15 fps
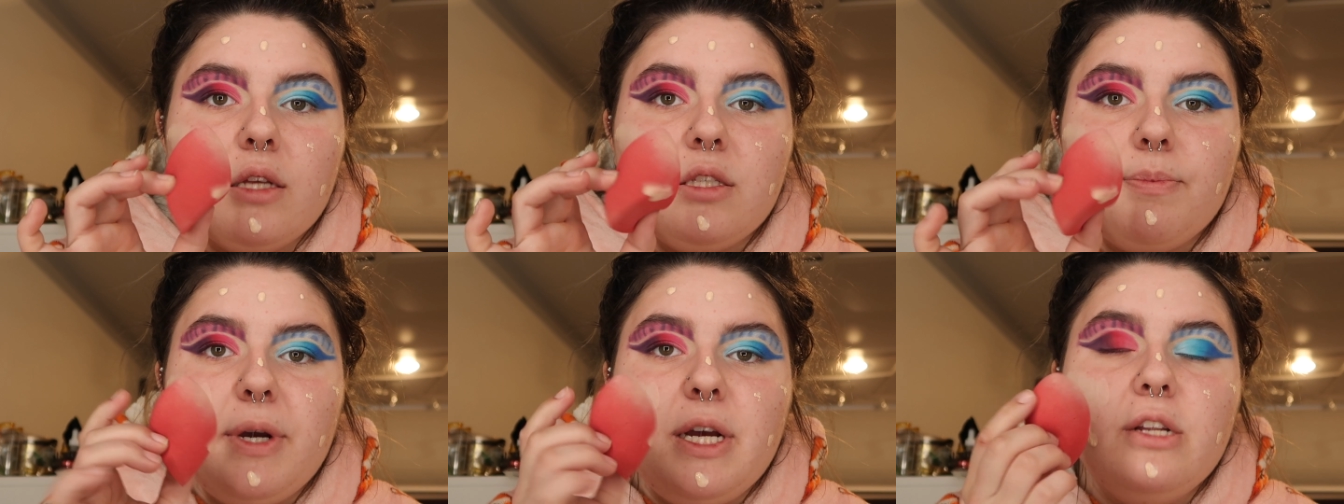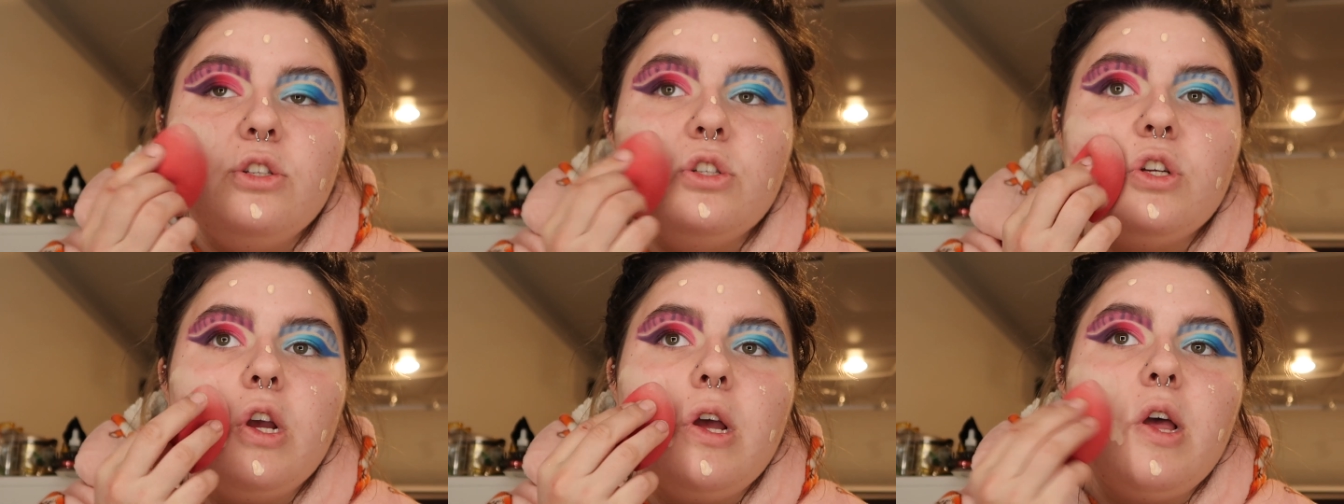
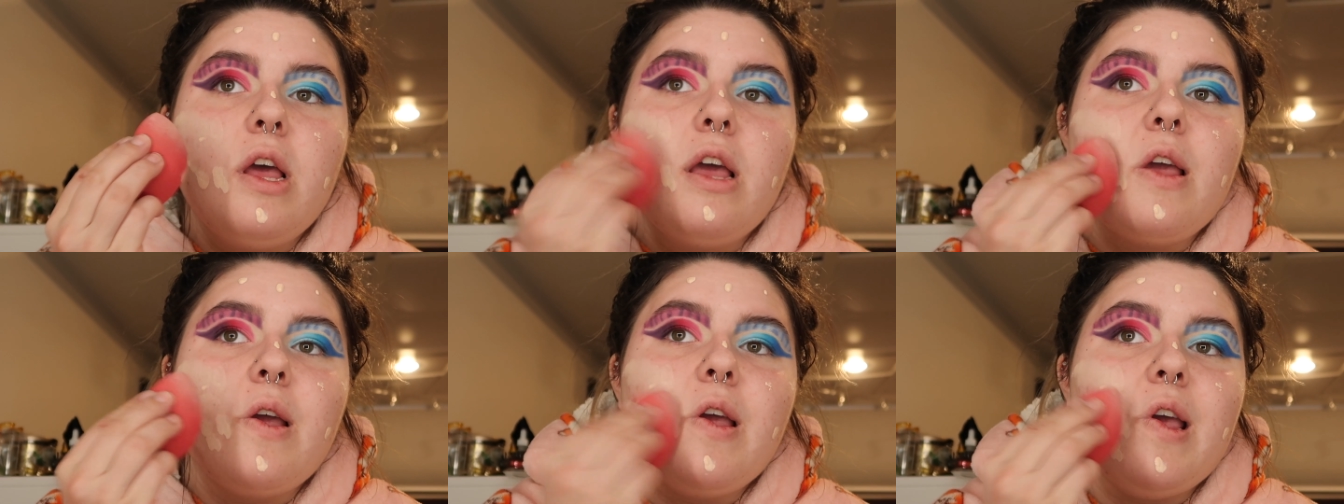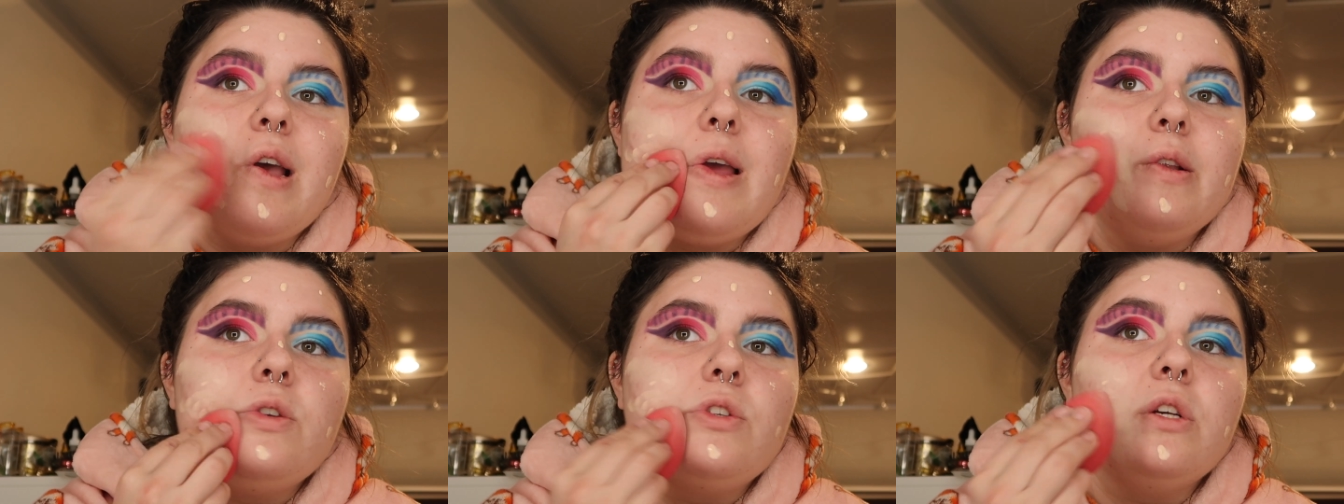sponge
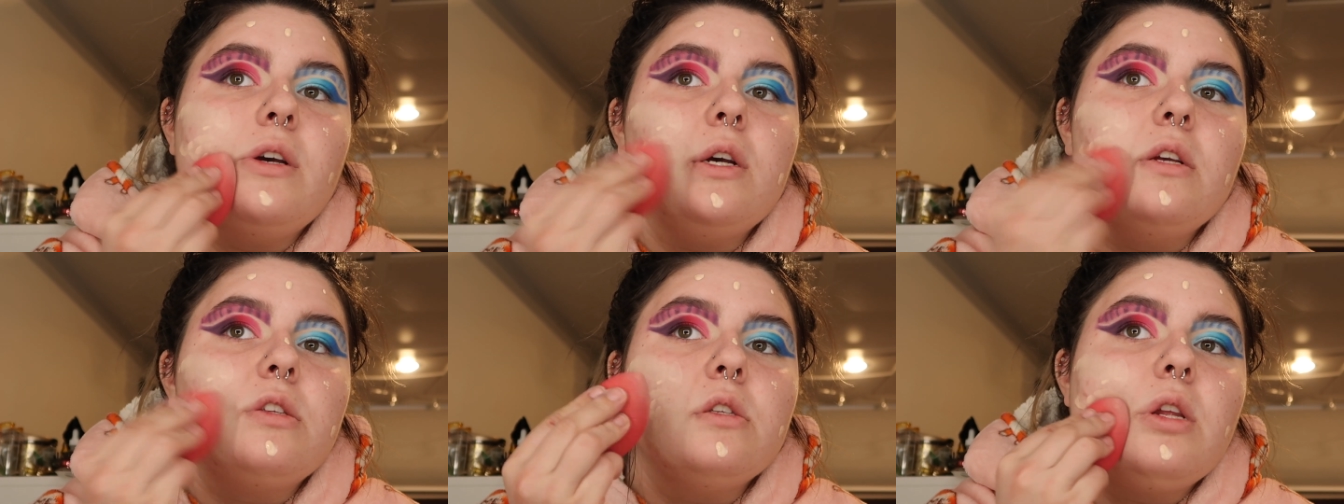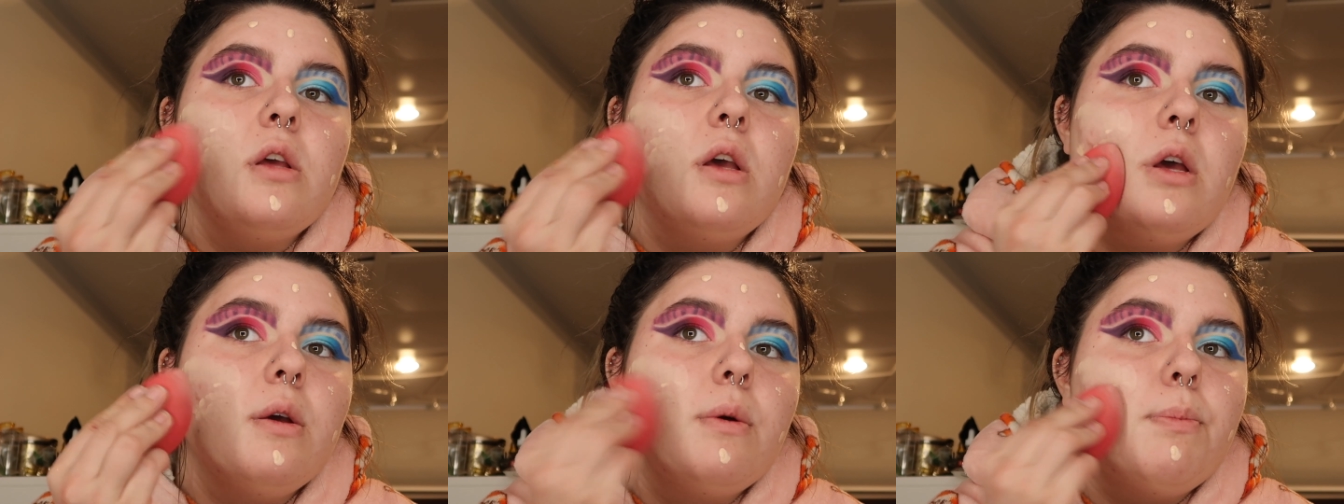and just
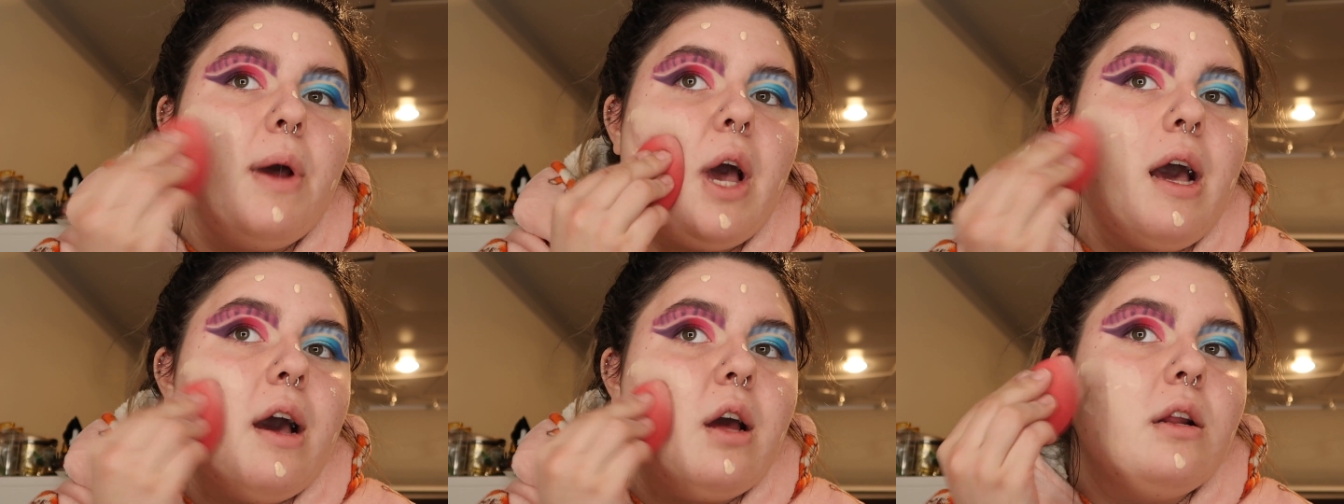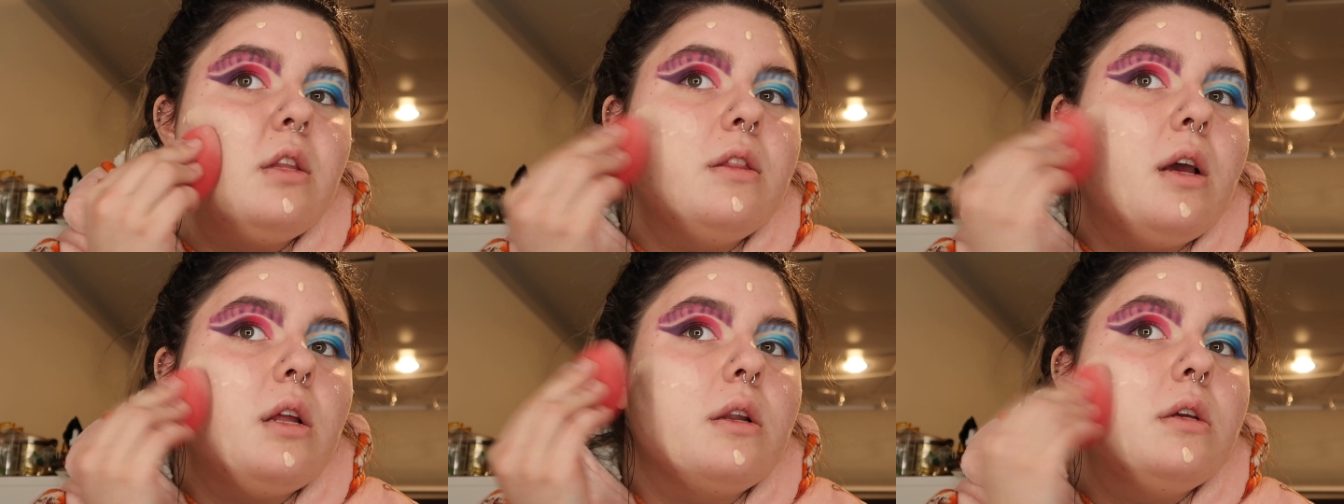
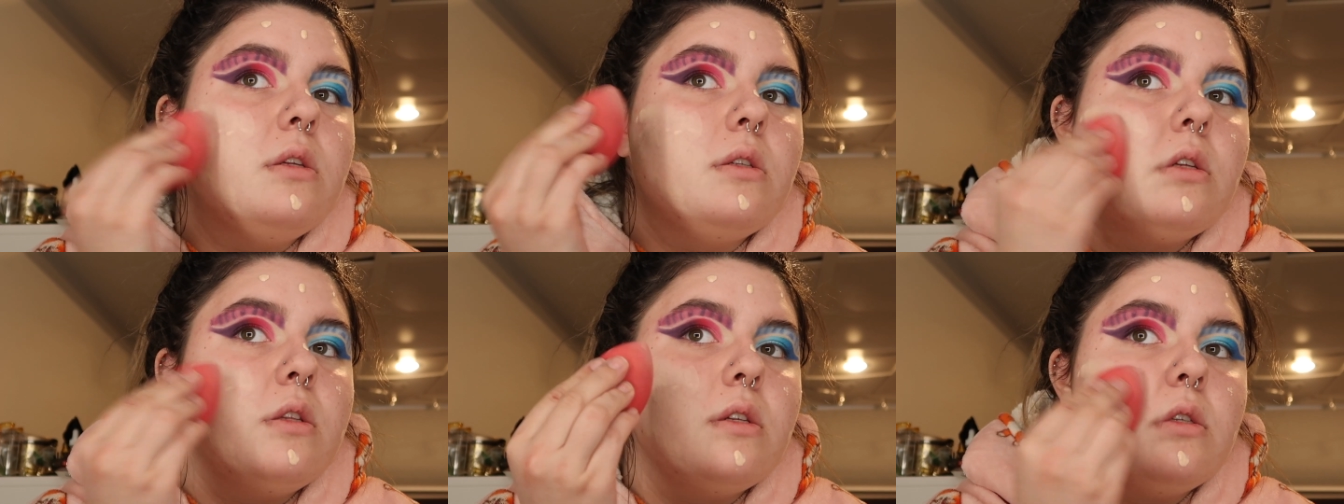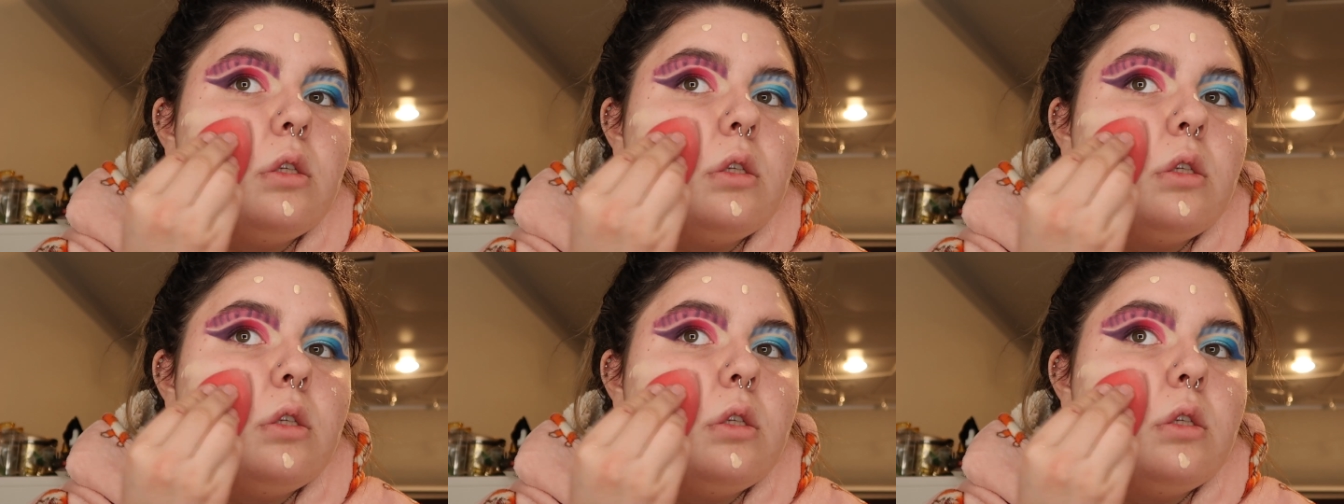patting that into the